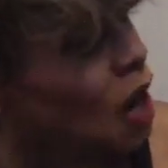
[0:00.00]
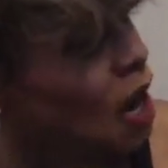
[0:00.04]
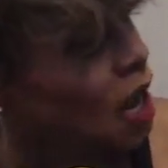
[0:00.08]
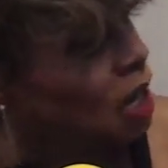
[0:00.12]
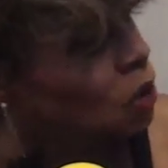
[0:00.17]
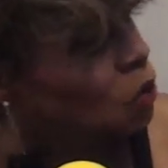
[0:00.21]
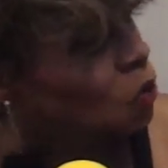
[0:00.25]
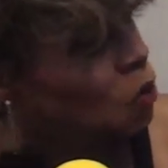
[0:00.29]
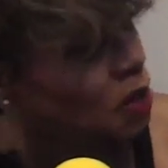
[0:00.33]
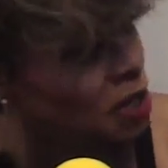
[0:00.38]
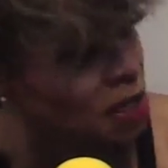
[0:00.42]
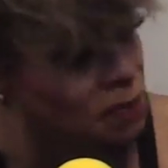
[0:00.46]

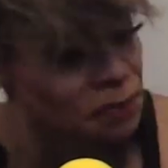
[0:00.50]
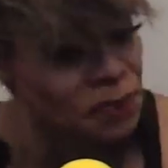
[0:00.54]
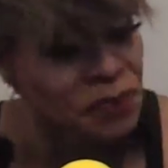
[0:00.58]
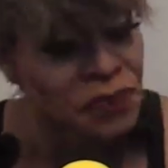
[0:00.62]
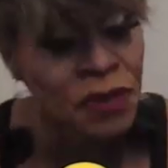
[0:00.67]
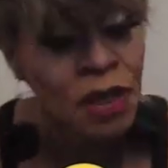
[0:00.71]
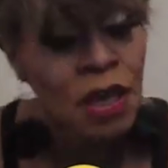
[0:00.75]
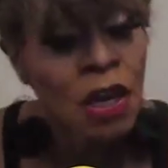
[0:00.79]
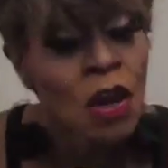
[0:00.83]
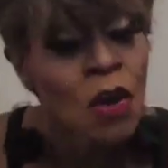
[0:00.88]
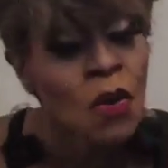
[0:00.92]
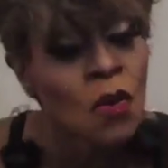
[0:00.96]
Halloween.
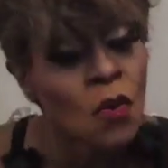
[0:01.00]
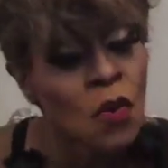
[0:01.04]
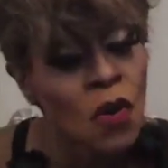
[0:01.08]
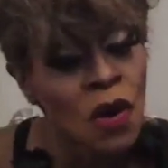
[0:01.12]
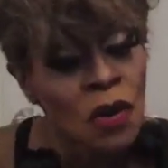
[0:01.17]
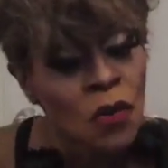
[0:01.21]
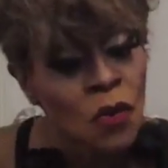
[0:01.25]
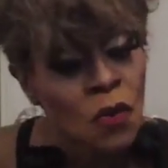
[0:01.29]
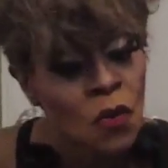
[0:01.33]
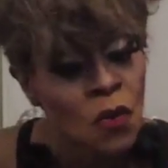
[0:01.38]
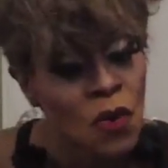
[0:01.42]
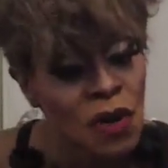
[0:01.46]

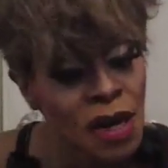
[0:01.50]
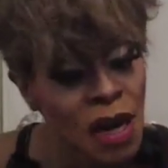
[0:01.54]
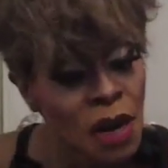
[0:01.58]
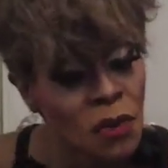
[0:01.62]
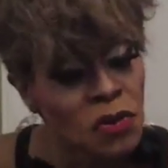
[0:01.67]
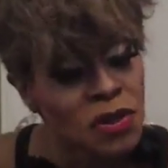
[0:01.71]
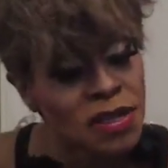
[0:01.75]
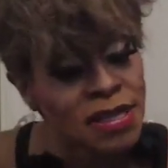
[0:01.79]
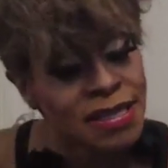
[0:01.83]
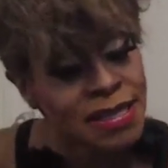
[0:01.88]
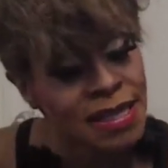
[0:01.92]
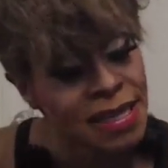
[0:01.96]
Well, when I
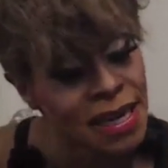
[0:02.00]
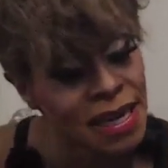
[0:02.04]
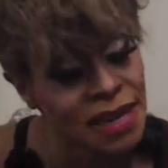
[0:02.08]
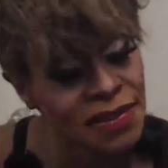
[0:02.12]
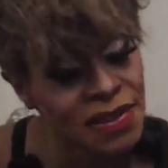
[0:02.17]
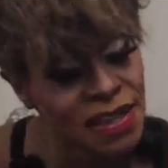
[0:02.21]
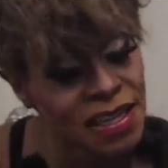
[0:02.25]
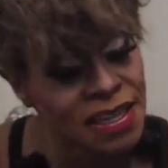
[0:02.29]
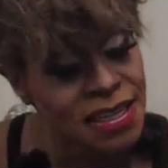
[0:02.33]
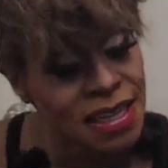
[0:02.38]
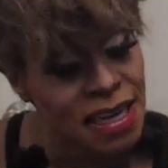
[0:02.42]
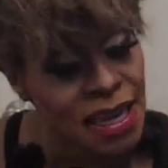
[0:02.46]
would sit
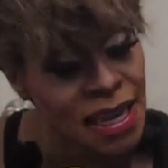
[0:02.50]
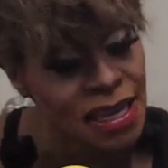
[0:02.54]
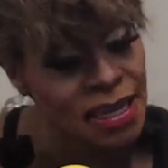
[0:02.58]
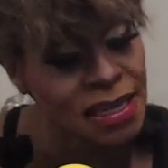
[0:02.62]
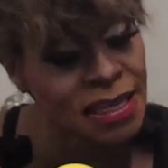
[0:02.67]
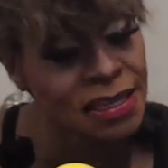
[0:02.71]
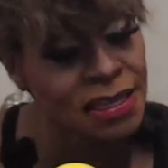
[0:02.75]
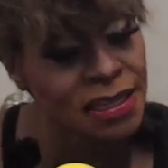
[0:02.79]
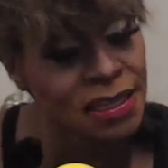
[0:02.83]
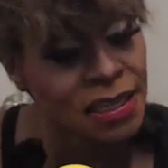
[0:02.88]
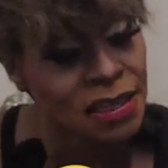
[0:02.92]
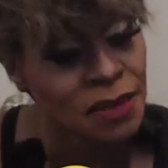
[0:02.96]
at the
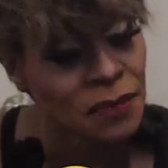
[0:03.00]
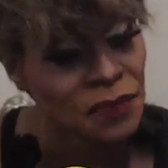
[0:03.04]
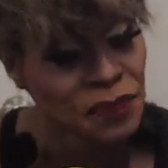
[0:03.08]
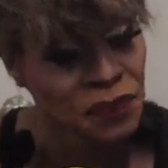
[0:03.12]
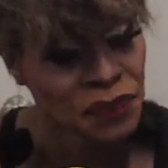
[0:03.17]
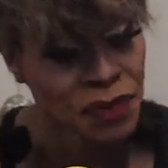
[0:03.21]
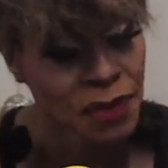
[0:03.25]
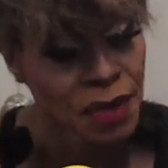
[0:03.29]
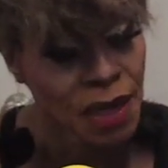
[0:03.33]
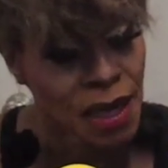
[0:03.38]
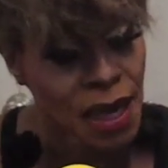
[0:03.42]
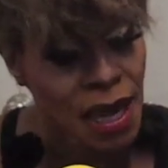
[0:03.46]
desk
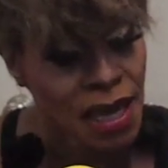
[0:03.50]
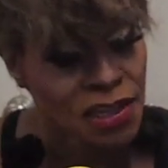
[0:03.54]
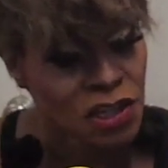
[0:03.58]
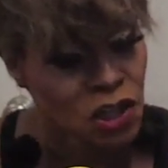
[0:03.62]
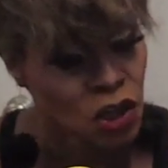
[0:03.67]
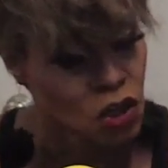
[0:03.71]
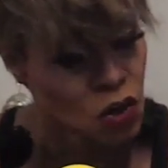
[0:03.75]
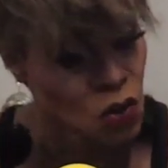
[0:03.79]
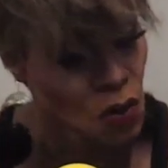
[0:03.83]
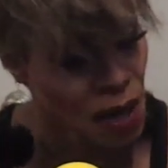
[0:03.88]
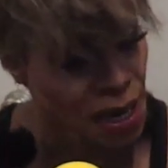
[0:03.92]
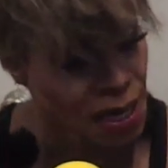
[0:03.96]
as
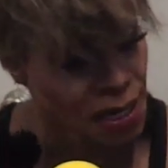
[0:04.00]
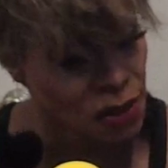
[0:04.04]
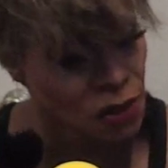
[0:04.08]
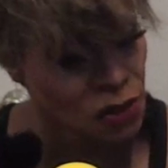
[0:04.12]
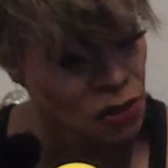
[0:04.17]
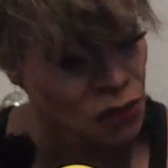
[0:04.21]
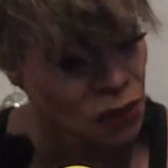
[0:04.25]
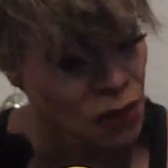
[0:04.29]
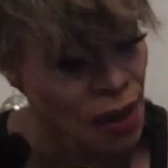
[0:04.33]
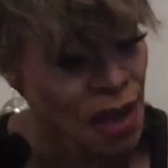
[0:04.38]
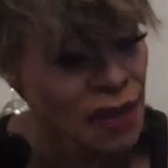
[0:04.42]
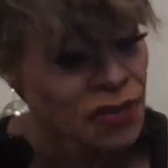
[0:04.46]
a
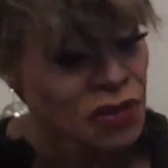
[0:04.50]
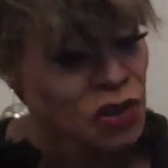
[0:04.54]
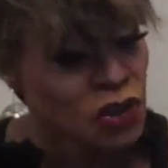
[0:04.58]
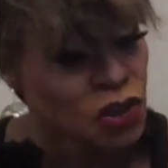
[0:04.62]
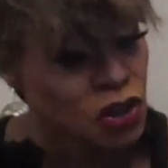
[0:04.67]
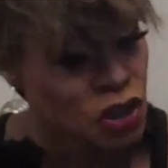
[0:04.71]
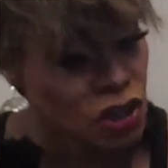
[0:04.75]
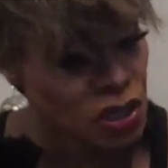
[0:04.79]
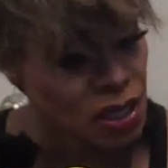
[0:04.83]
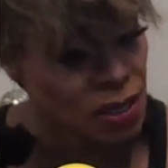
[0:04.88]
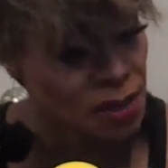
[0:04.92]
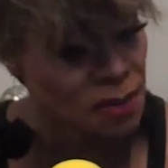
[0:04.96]
trainer at the
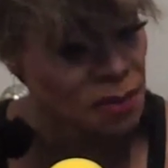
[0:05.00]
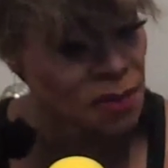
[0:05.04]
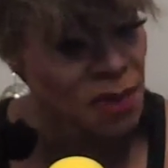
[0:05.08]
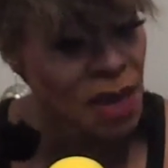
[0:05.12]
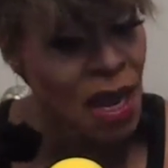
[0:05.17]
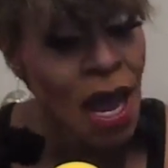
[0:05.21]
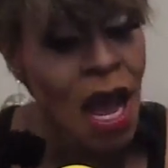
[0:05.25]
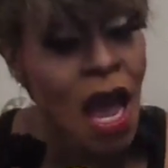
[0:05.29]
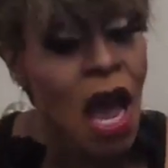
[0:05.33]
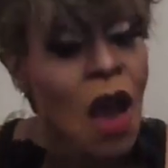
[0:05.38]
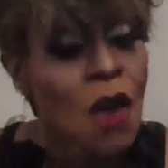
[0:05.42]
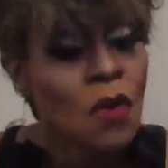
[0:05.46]
gym,
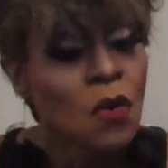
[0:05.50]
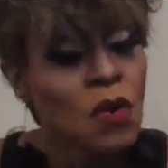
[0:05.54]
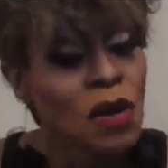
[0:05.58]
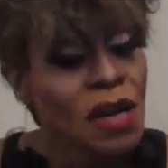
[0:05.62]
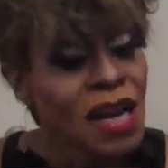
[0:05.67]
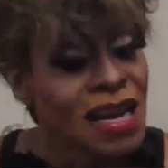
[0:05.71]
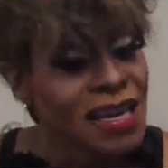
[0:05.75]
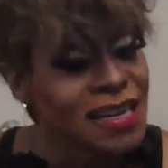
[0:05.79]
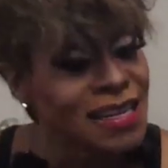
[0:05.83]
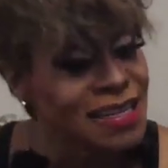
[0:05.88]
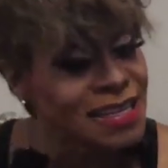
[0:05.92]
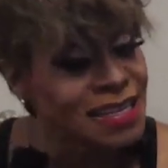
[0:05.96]
when
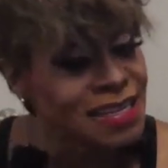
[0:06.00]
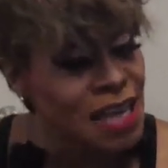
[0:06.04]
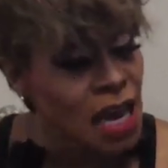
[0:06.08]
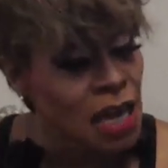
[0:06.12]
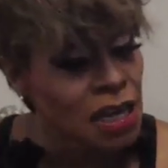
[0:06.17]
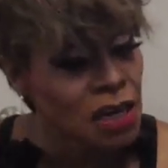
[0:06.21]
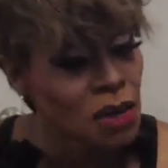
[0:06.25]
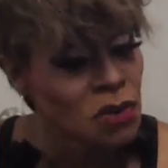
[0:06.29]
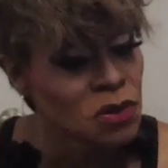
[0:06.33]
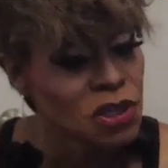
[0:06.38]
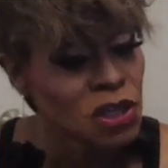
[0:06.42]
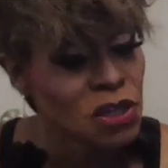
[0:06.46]
I
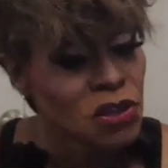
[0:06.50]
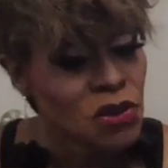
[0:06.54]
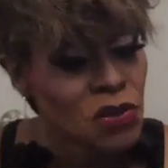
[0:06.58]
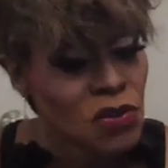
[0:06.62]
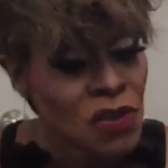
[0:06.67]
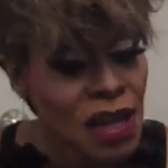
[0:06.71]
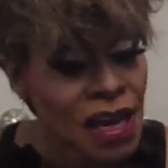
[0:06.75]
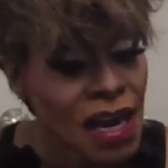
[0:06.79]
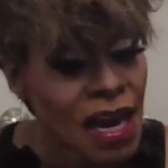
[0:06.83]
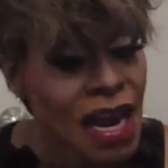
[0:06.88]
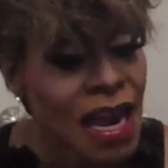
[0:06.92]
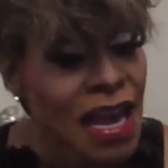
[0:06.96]
decided I was going to do
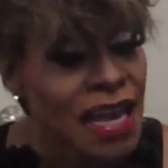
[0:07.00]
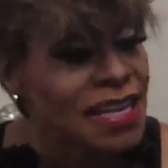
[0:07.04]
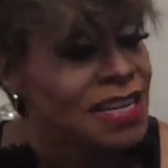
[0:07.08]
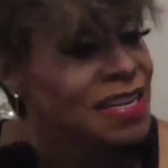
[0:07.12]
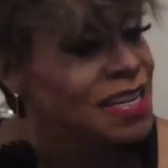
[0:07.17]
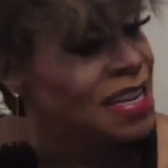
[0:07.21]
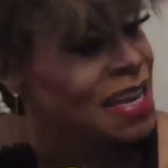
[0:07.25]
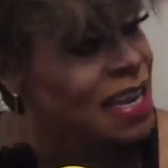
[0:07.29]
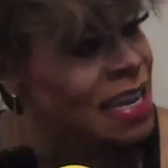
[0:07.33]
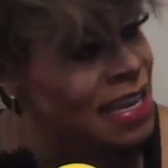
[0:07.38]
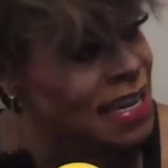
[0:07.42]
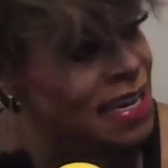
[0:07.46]
that, I had
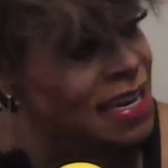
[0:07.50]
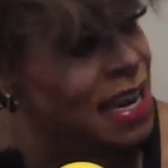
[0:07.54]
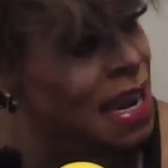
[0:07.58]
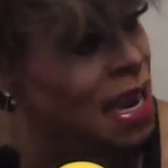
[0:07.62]
10